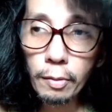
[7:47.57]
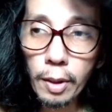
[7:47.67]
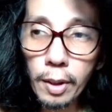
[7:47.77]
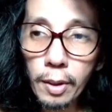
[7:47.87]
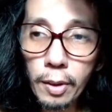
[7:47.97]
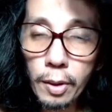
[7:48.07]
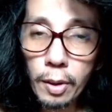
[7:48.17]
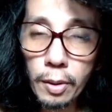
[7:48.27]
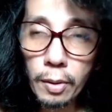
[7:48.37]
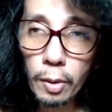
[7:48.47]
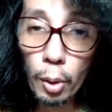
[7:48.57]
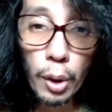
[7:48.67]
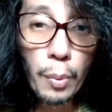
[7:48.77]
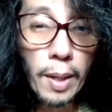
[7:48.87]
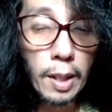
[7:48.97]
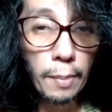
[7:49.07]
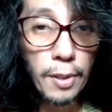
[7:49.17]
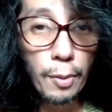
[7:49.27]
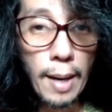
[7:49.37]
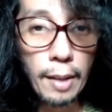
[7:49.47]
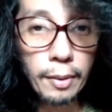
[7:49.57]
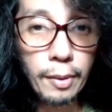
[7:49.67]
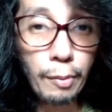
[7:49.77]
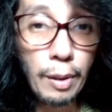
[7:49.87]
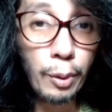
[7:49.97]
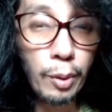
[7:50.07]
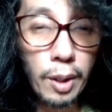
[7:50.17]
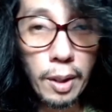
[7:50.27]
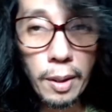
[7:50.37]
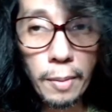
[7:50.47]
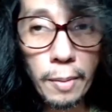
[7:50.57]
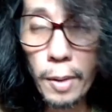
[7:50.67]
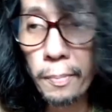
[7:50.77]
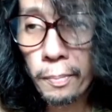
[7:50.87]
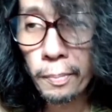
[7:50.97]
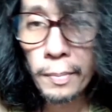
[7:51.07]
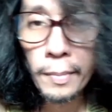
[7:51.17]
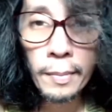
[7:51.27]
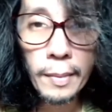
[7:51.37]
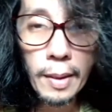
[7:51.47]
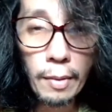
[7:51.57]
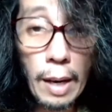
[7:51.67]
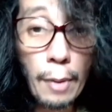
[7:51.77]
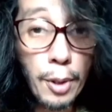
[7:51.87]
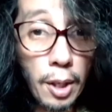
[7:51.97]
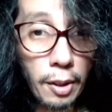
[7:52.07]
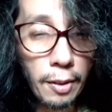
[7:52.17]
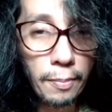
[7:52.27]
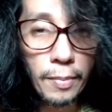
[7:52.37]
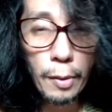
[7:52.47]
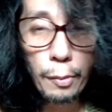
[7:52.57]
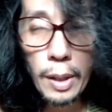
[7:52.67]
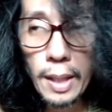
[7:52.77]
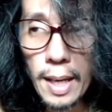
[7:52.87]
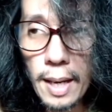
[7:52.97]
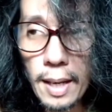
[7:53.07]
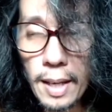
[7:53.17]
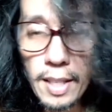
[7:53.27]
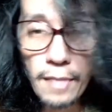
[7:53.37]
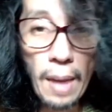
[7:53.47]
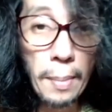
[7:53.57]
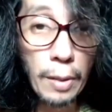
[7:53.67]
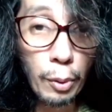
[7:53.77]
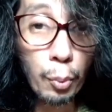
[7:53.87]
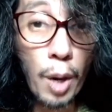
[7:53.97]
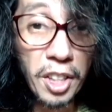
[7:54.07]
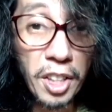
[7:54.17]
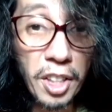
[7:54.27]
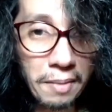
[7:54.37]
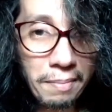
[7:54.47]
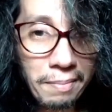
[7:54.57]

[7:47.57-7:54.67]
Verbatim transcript: when Holy Week comes around, we would, uh, well, when I was younger, we uh, as a family would watch it.